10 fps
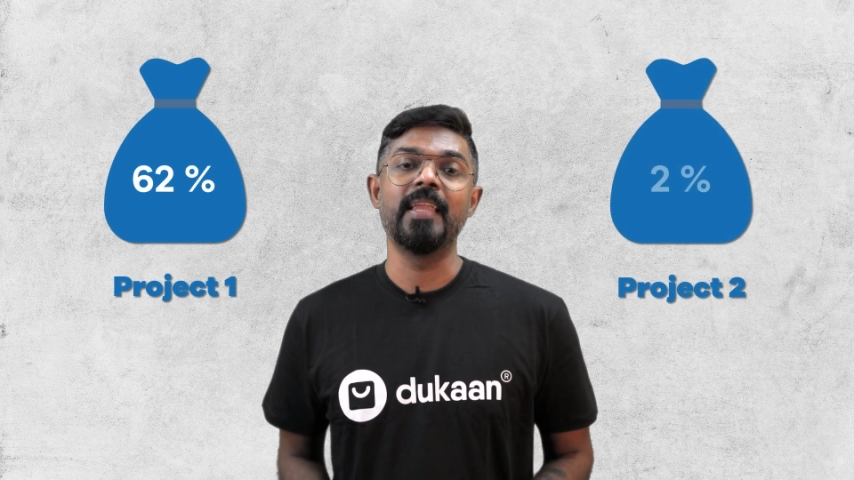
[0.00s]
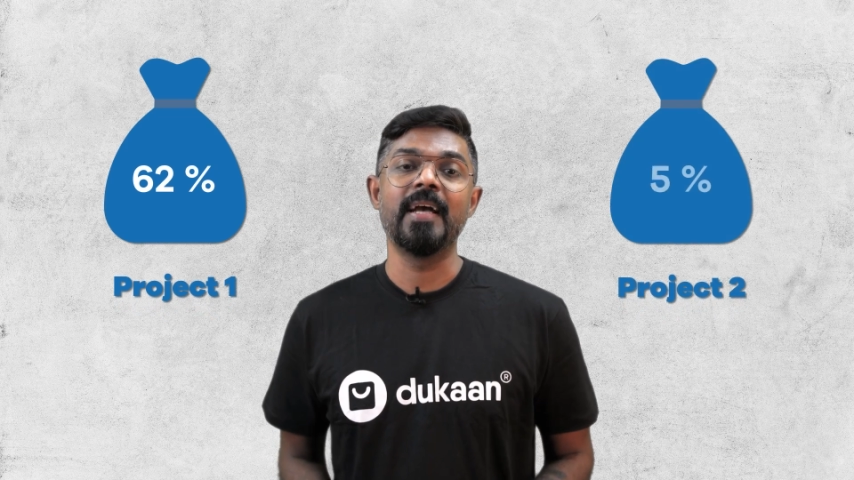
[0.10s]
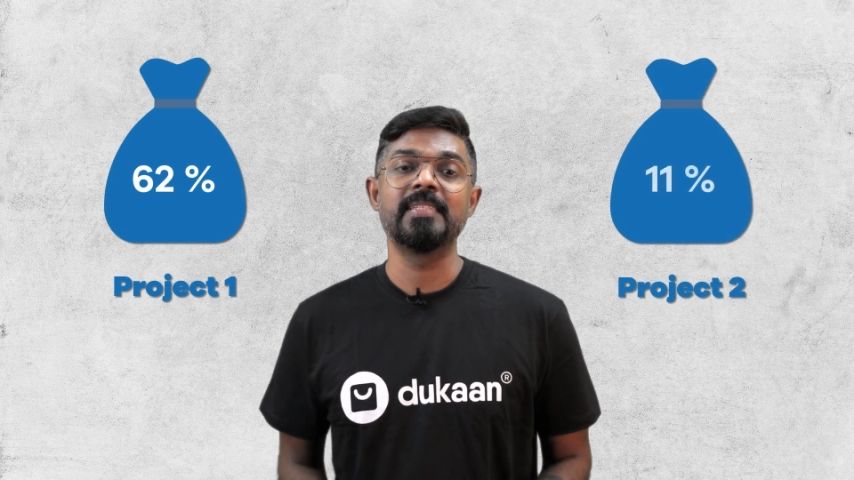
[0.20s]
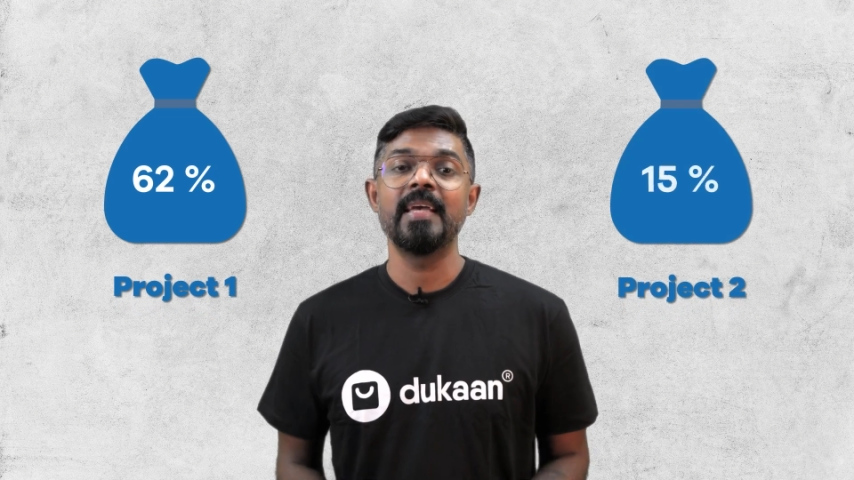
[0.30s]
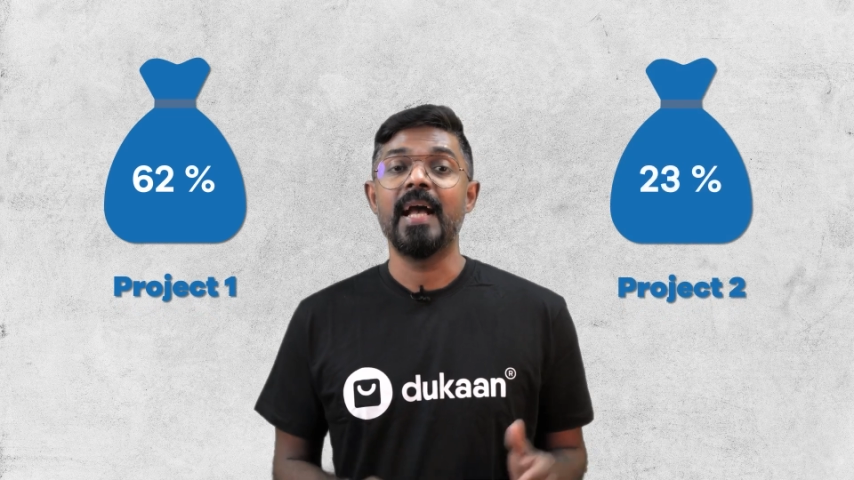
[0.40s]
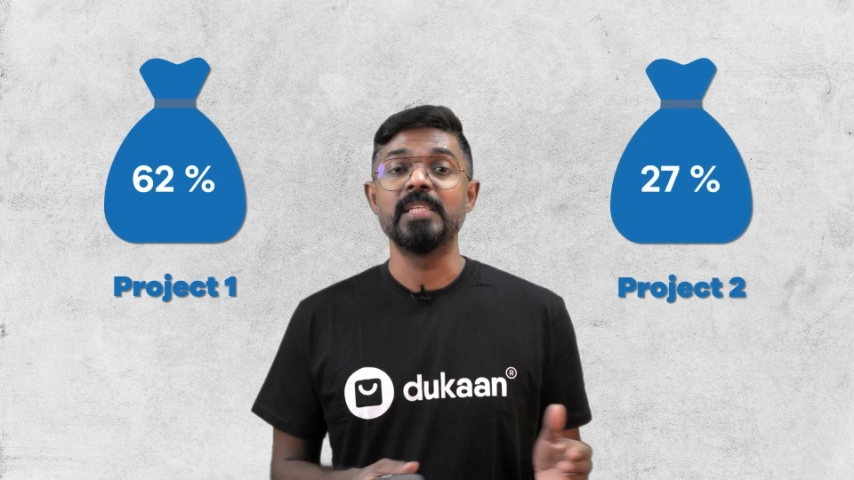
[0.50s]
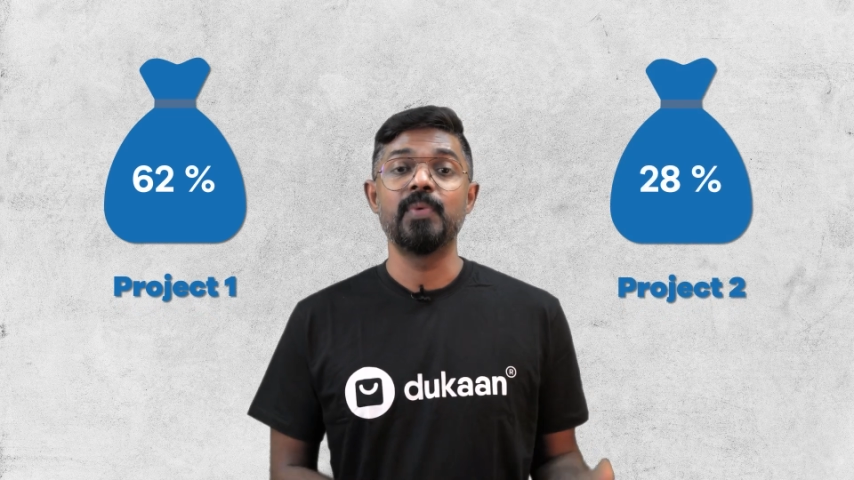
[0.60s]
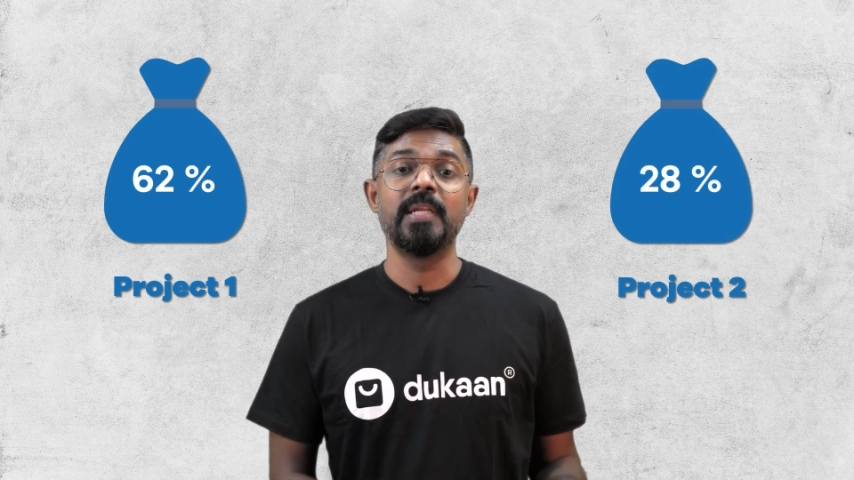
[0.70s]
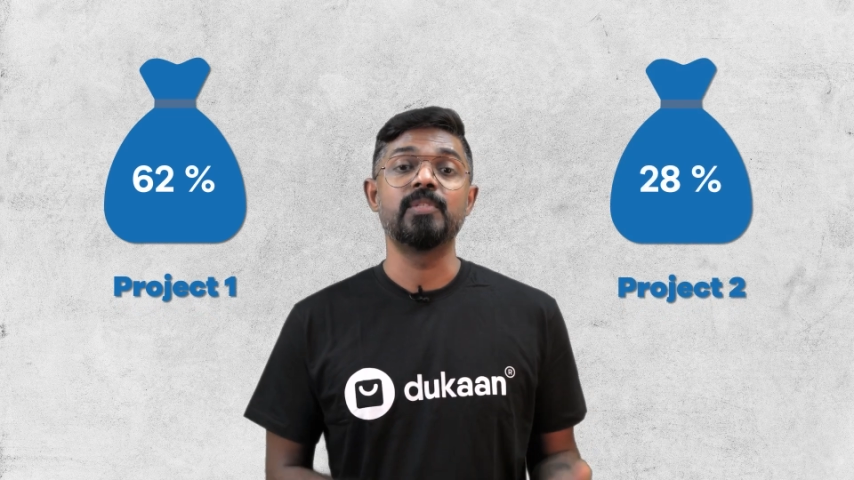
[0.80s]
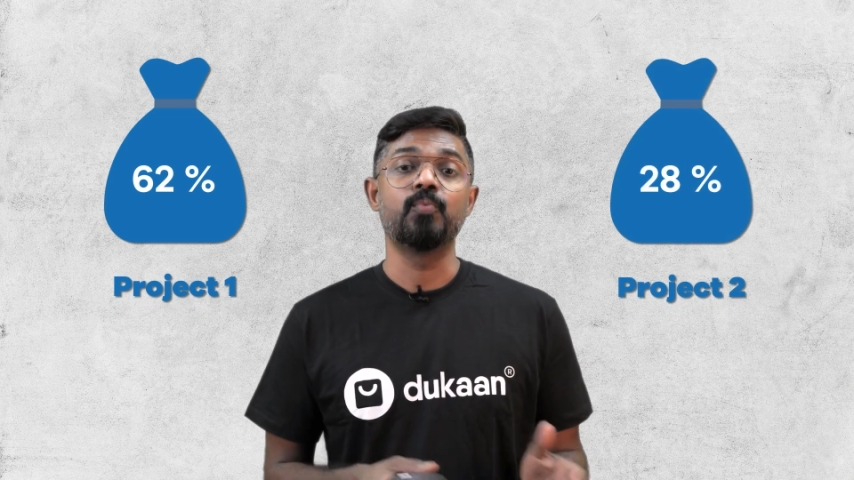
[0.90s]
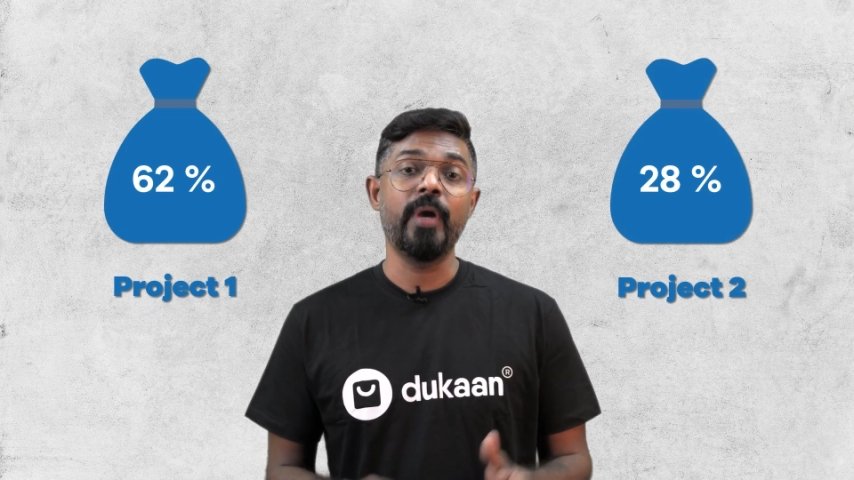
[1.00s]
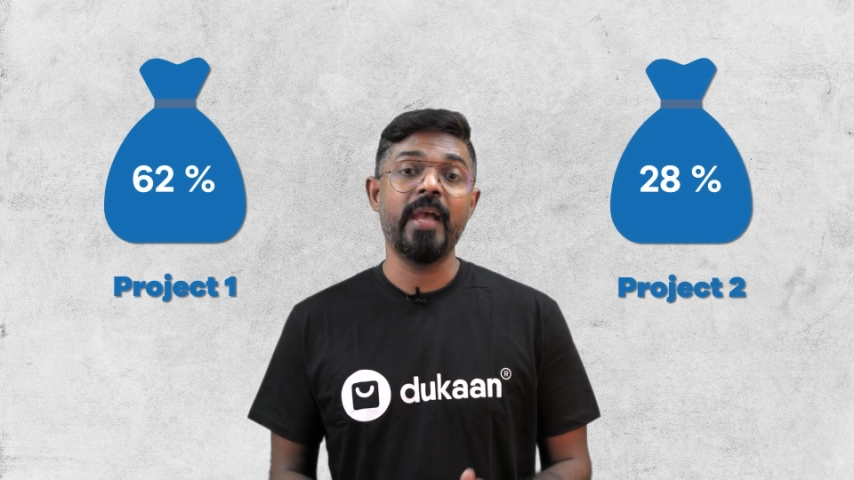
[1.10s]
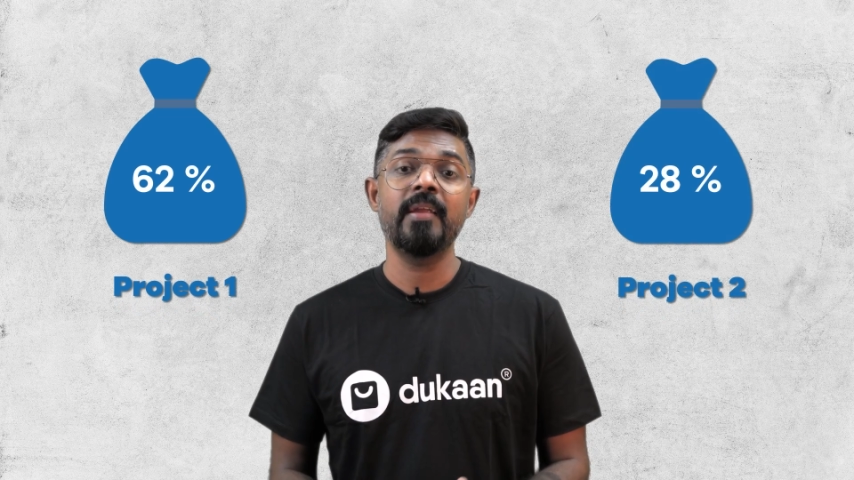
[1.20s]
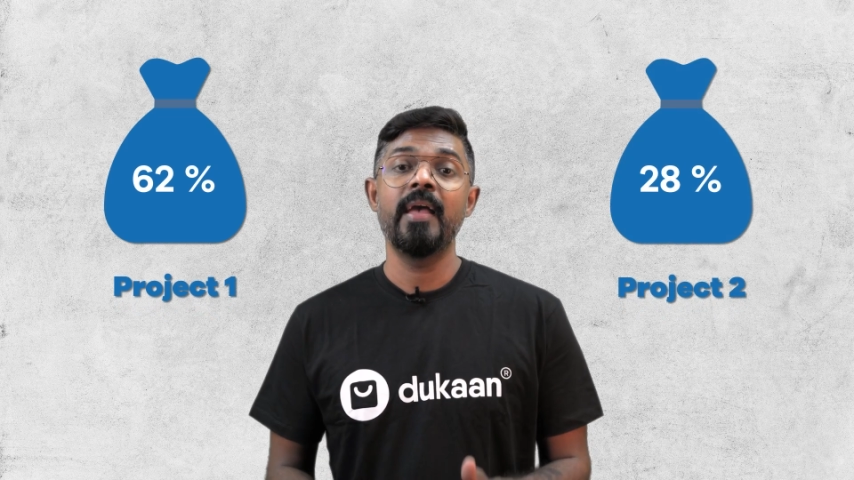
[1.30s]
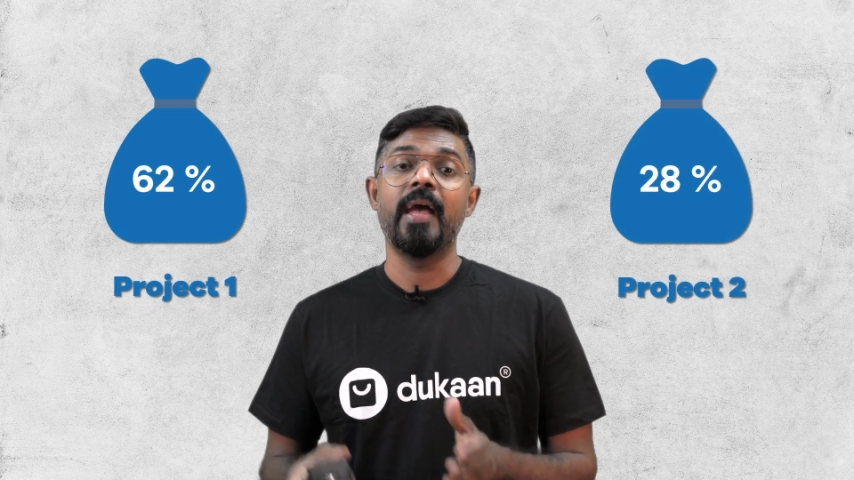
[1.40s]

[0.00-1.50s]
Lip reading: lies as well as where